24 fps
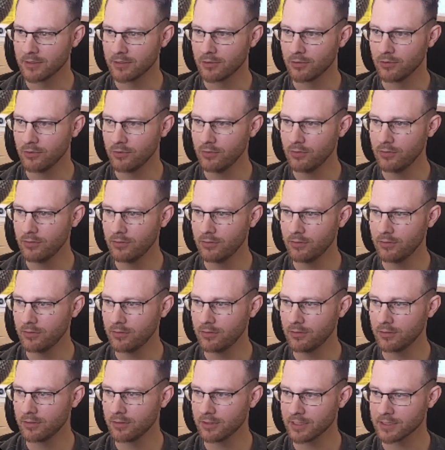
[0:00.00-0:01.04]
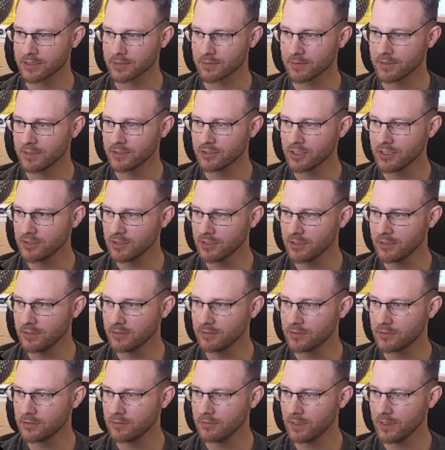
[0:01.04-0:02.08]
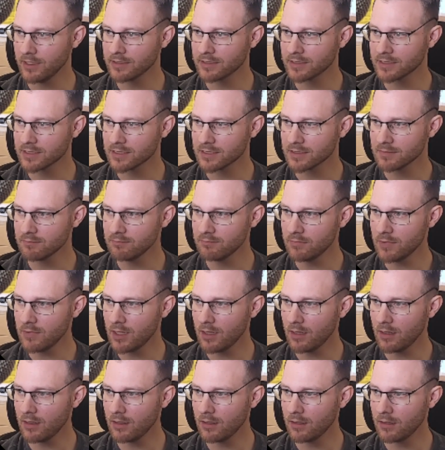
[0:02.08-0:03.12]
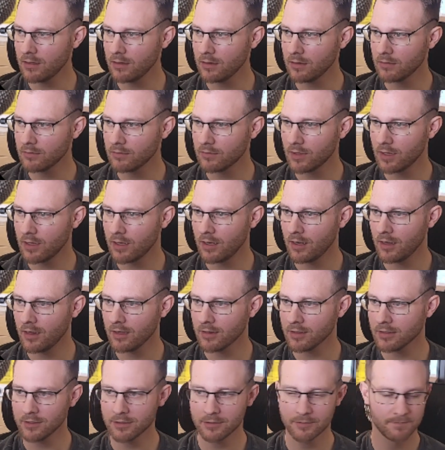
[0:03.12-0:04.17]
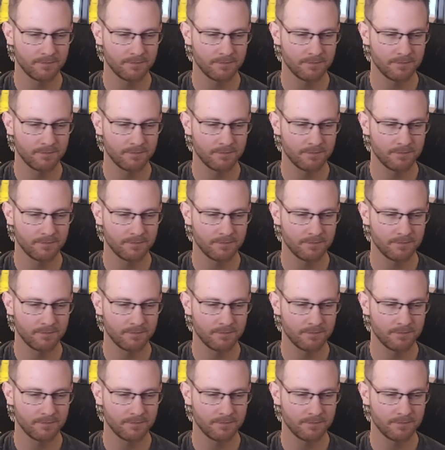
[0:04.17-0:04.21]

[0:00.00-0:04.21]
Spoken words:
Cool. Okay, so we're going to change it into a small rock.